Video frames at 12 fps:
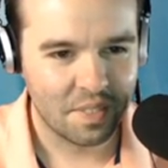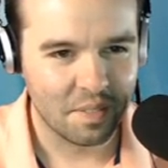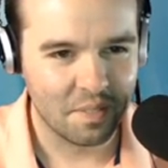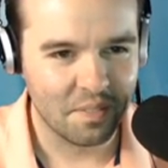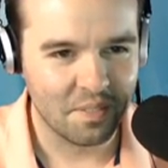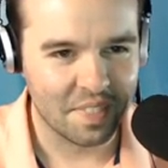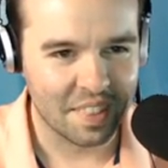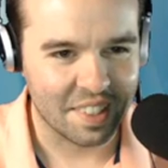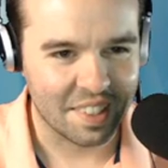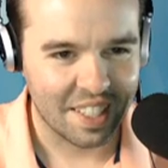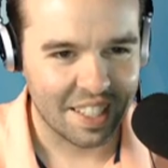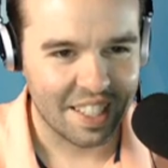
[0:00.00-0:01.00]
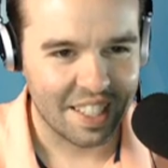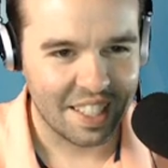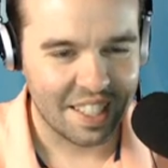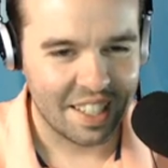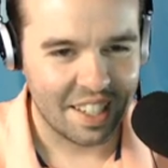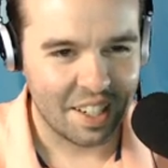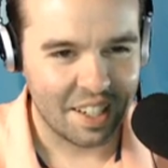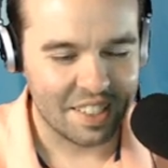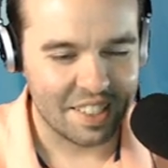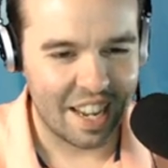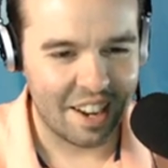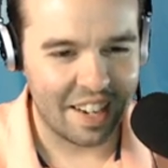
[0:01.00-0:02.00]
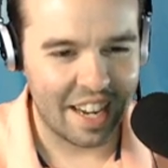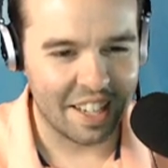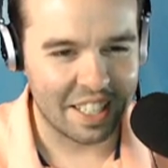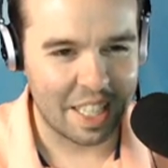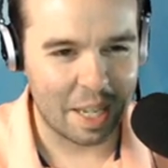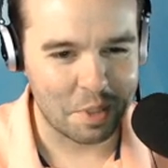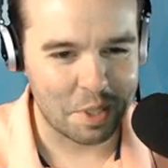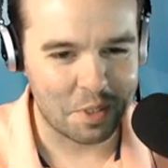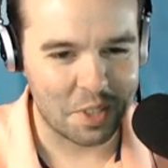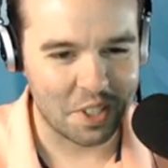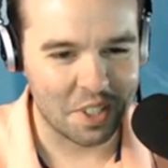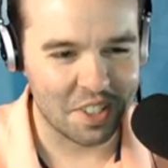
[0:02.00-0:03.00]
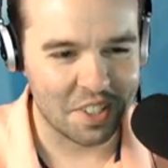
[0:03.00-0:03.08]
Hmm. Now the tables have turned.